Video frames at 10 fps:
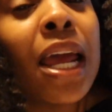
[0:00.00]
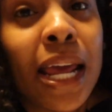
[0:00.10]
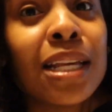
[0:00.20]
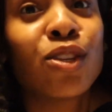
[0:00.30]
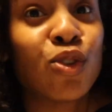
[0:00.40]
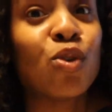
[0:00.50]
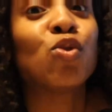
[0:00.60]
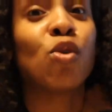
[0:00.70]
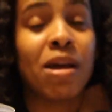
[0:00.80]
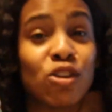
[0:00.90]
is to
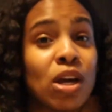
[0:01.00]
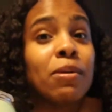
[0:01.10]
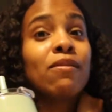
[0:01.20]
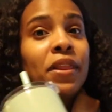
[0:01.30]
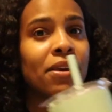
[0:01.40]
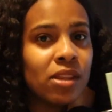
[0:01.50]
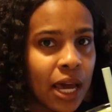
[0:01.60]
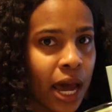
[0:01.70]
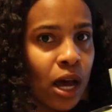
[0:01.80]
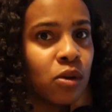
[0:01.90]
do a better job of leaving the
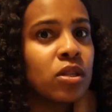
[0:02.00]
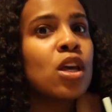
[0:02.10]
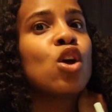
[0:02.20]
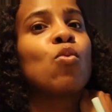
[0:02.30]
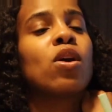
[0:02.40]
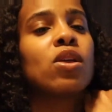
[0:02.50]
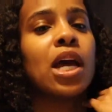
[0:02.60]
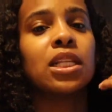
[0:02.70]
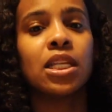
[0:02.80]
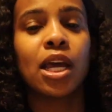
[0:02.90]
house, whether
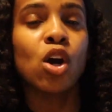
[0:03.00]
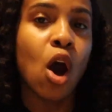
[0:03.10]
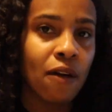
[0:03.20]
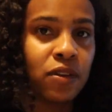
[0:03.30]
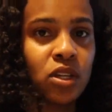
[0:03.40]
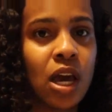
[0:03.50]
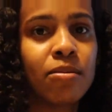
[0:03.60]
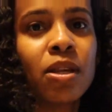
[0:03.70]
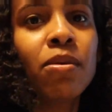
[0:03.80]
that's like coffee shops.